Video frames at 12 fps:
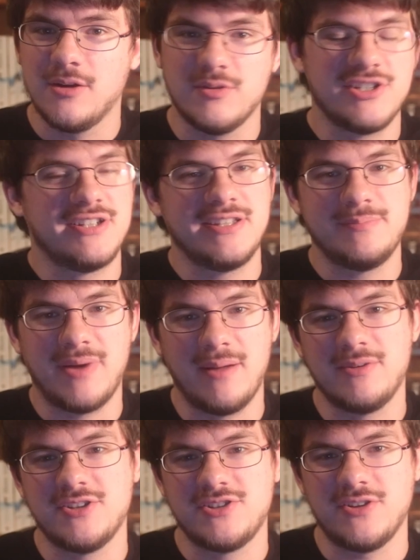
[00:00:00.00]
originally
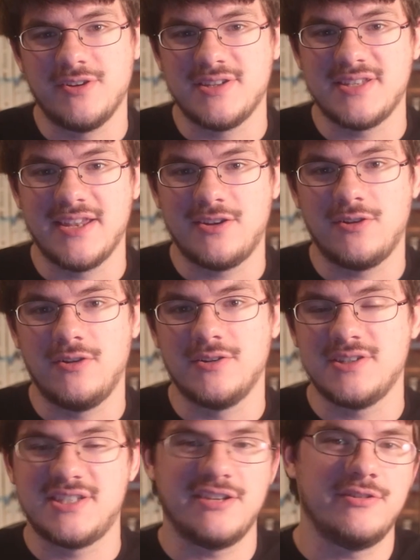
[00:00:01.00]
published on a site called
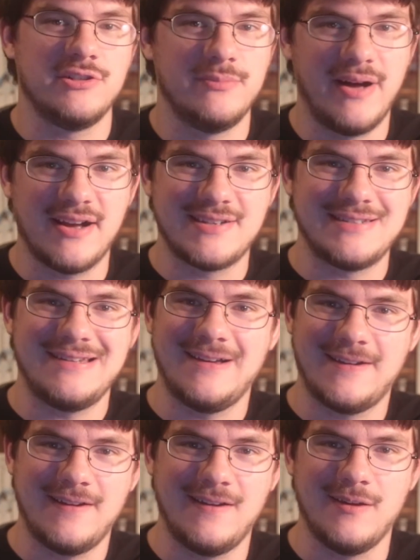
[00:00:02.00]

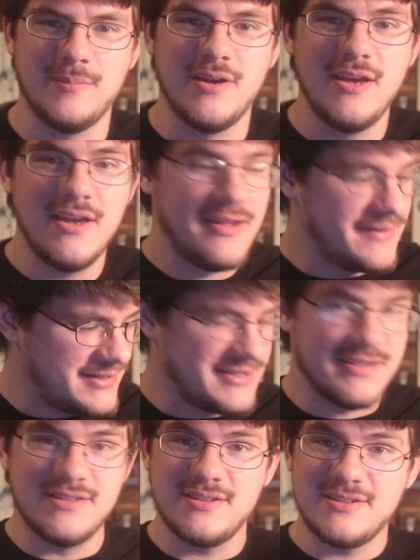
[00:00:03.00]
serialbox.com. This
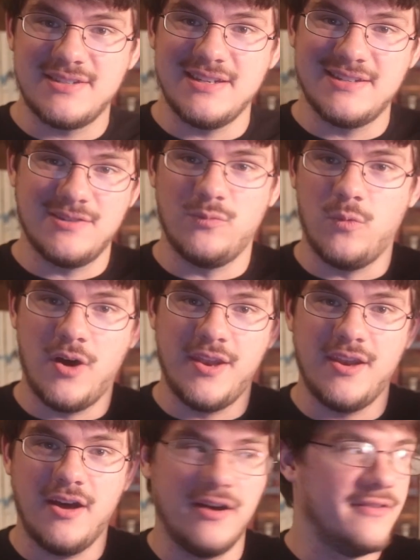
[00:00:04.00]
is season
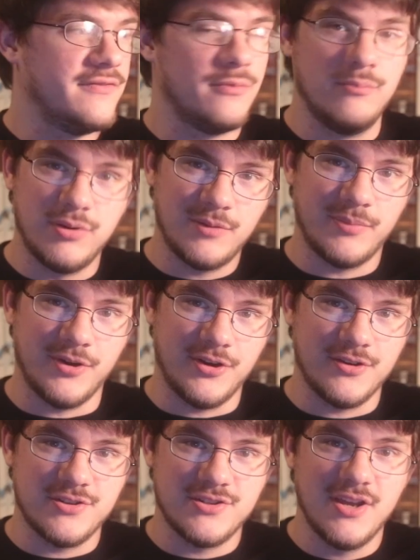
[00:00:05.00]
1 of
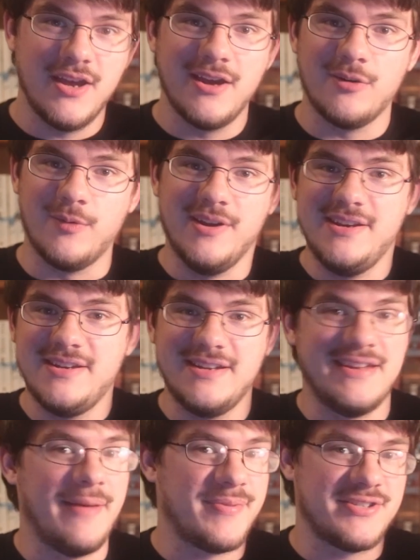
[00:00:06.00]
Bookburners, written
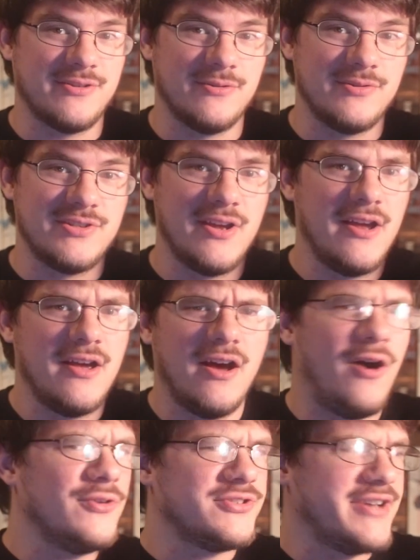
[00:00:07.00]
in episodes
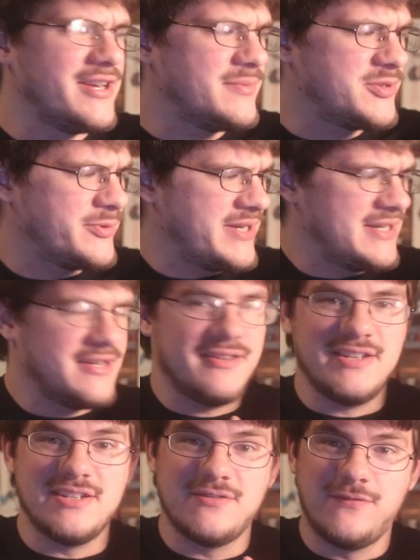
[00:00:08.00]
alternated between
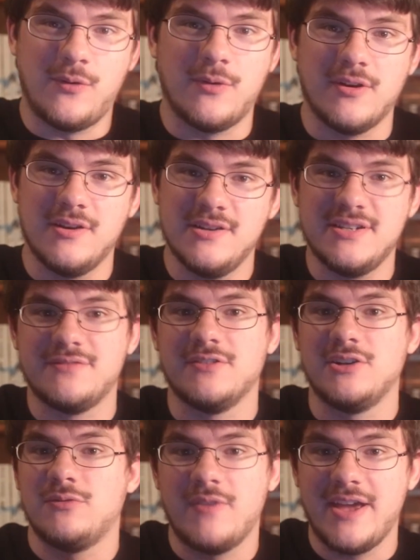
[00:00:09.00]
these 4
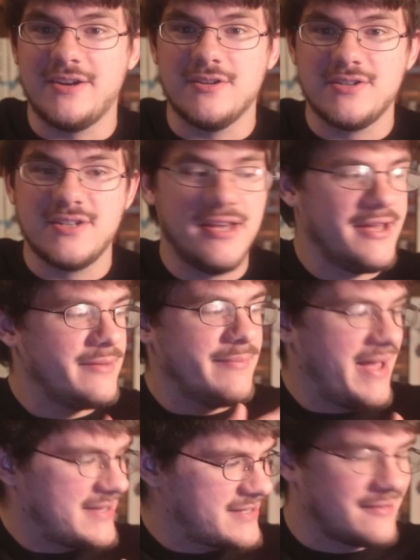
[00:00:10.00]
different writers:
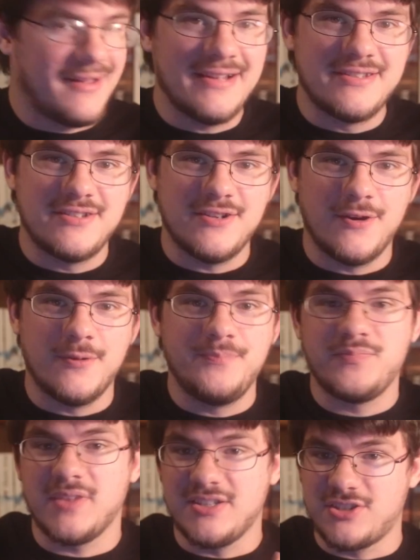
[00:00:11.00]
Max
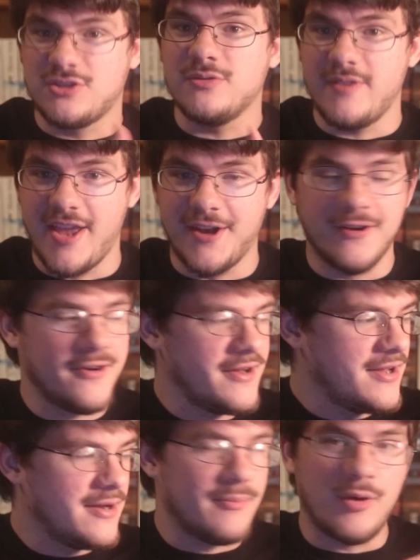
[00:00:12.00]
Gladstone, its creator,
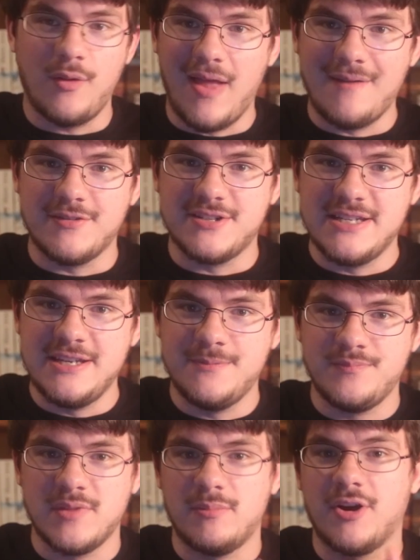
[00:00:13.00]
Mur Lafferty,
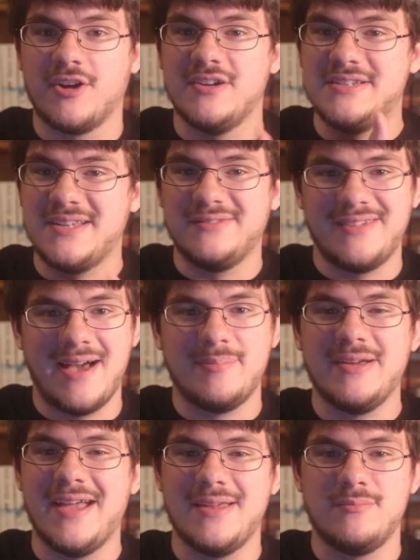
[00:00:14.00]
Margaret
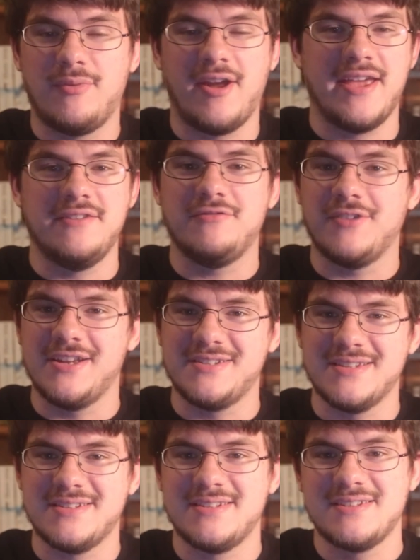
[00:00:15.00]
Dunlap, and Brian
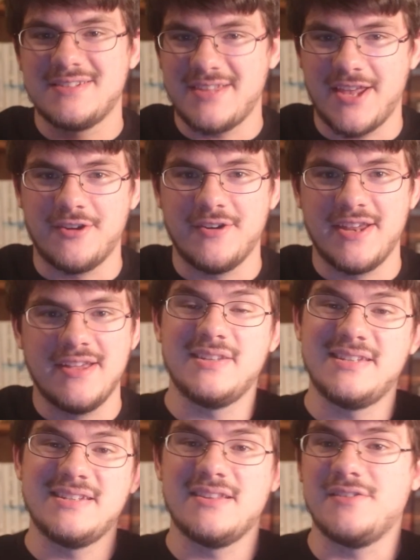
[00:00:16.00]
Francis Slattery.
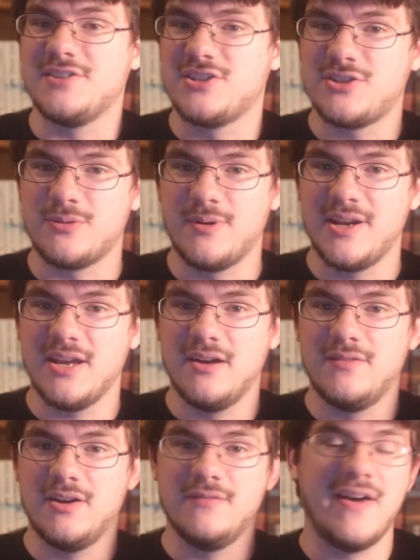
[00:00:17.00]
This is the story
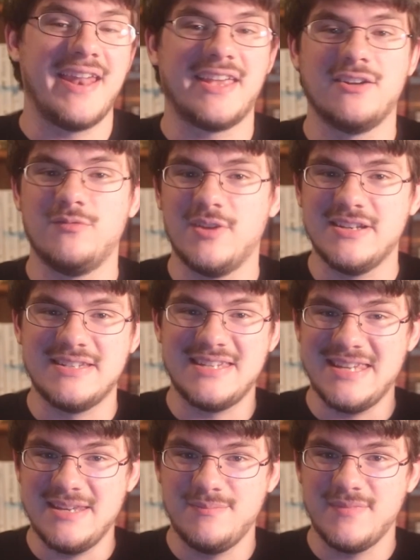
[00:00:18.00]
of a Vatican-run
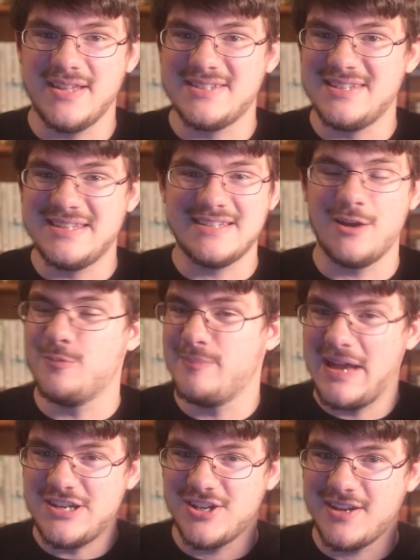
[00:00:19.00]
team that seeks out
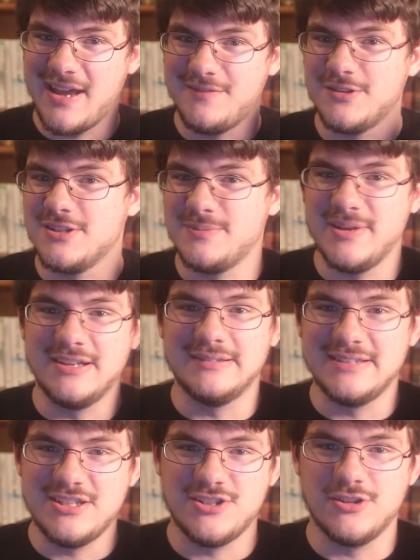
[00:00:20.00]
magic after it's been
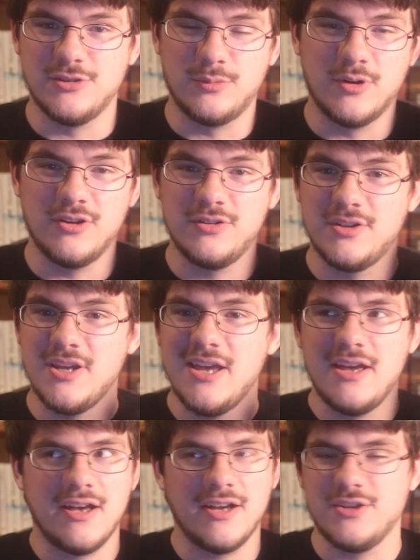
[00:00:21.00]
unleashed into the world,
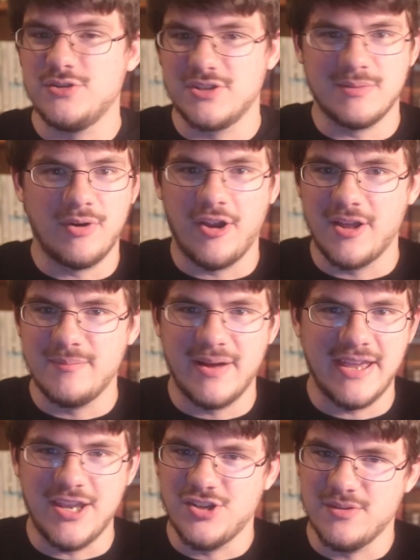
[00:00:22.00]
usually brought on
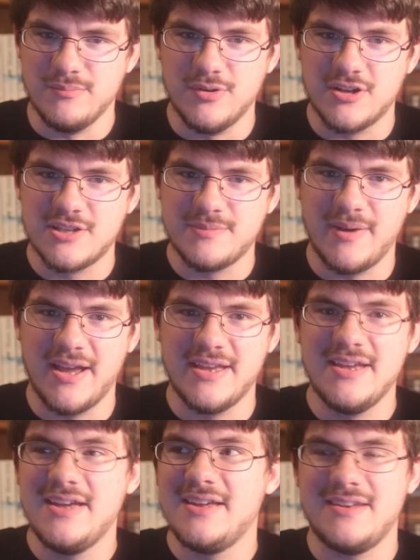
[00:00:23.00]
by ancient books by
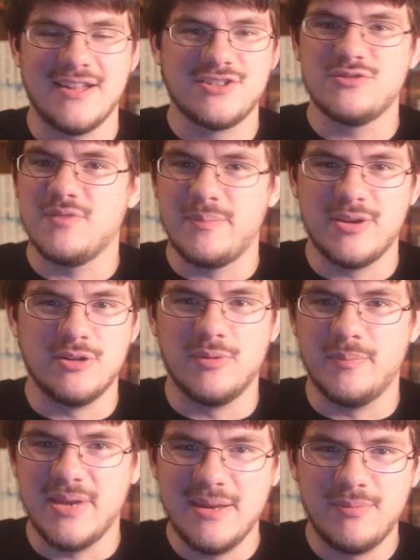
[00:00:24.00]
not-so-reputable
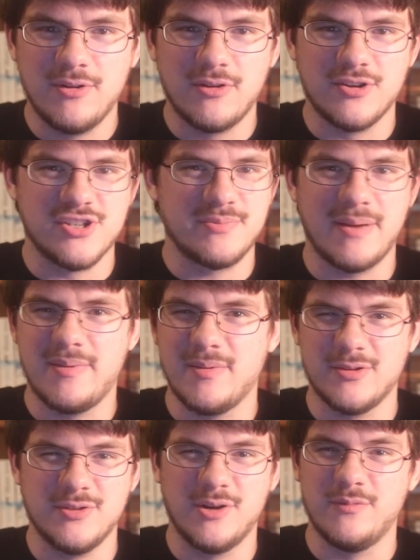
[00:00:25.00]
people or just by people
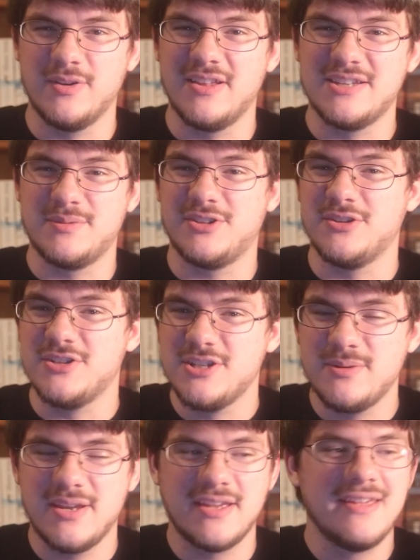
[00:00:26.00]
who don't realize what they're
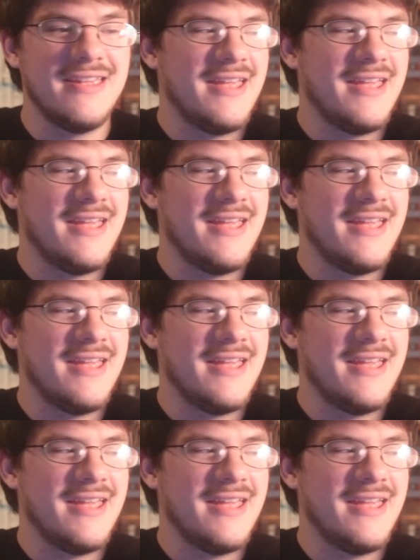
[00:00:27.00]
doing,